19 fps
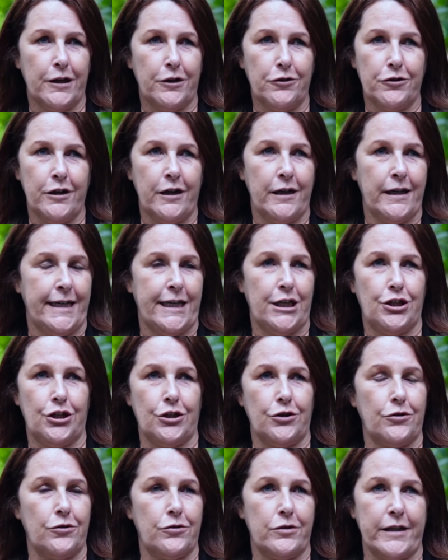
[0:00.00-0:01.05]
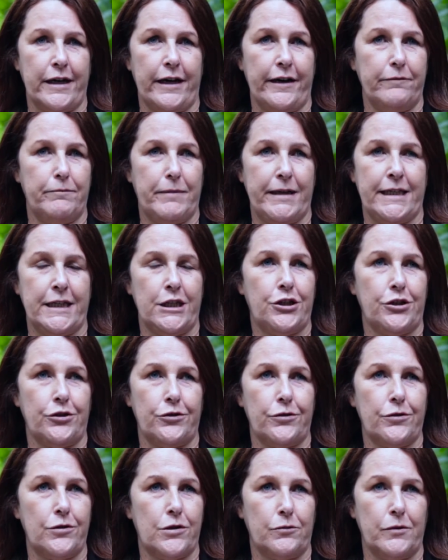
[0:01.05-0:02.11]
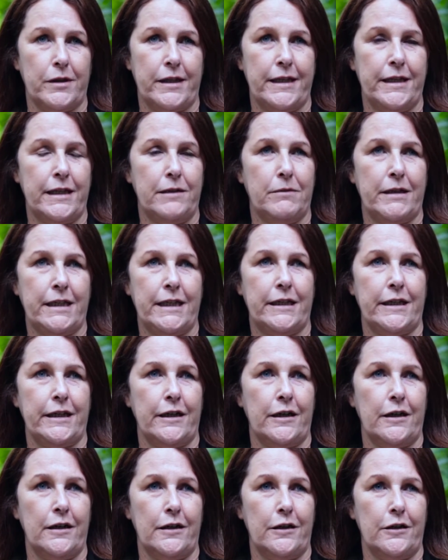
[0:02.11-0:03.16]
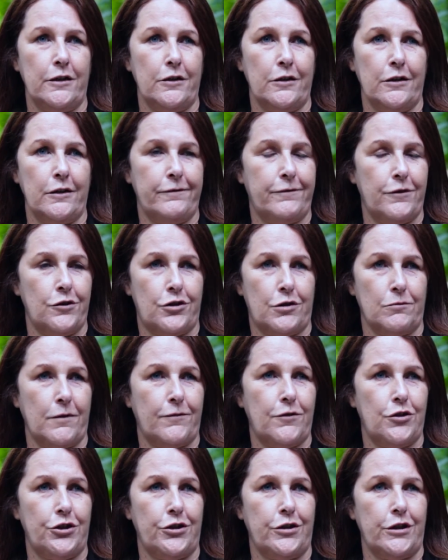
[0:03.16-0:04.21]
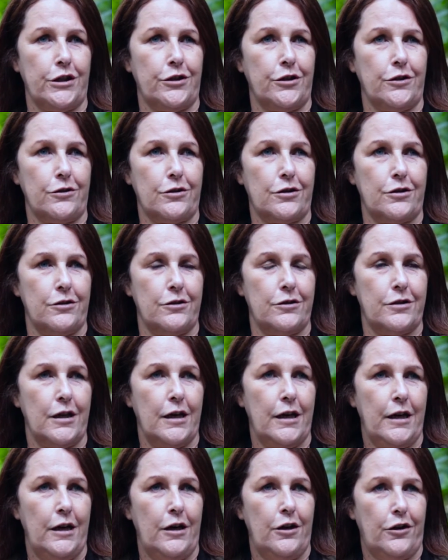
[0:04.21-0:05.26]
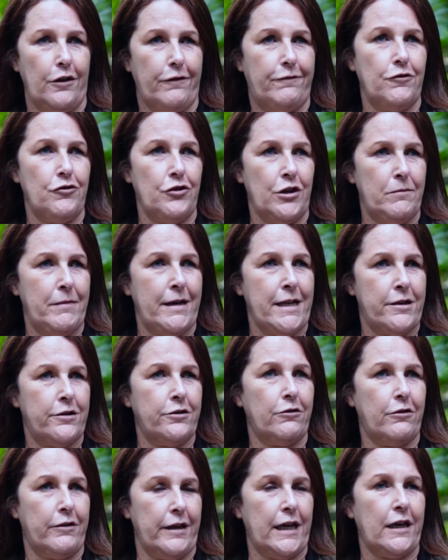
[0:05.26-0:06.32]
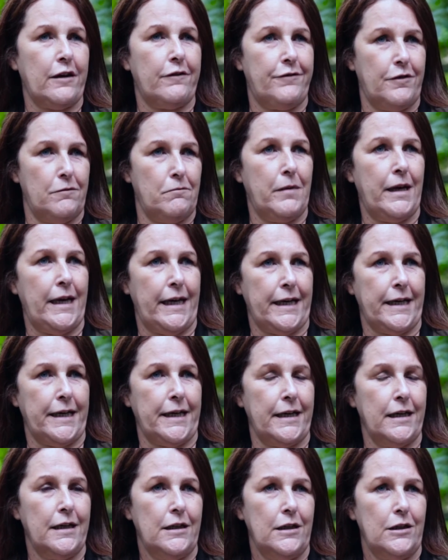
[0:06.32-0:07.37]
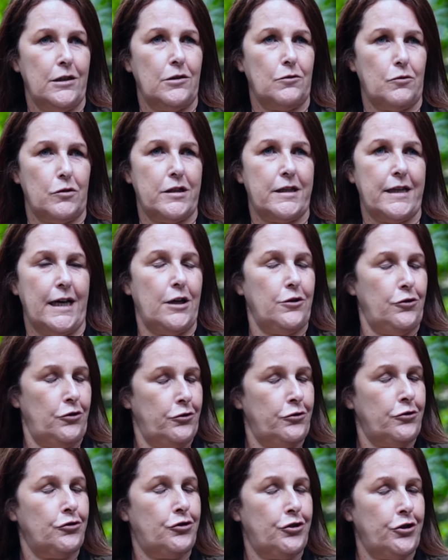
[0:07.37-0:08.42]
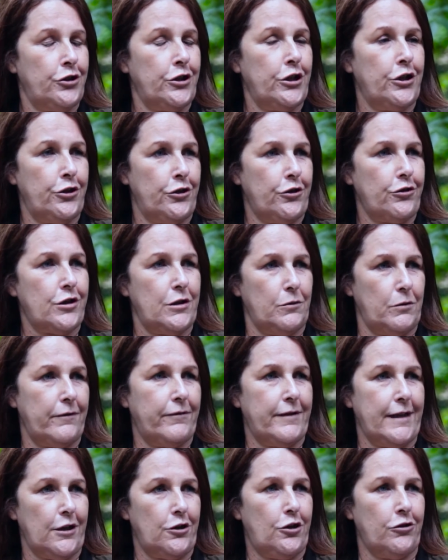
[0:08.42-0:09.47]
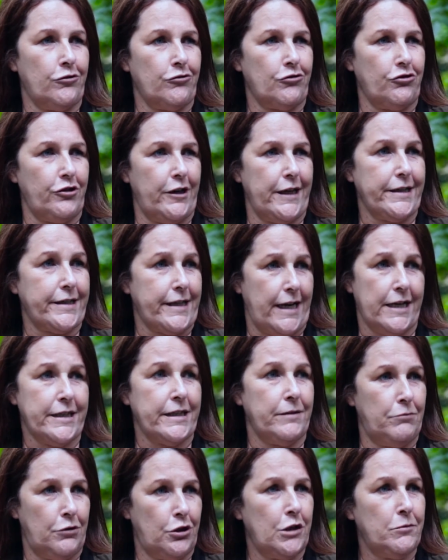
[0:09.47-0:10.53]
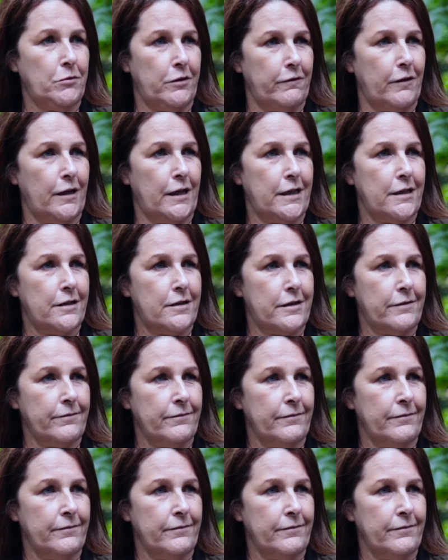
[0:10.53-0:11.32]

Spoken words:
other issues that have been issues within the media for some of the junior doctors, the fundamental thing for me was that no junior doctor with that contract has employment rights.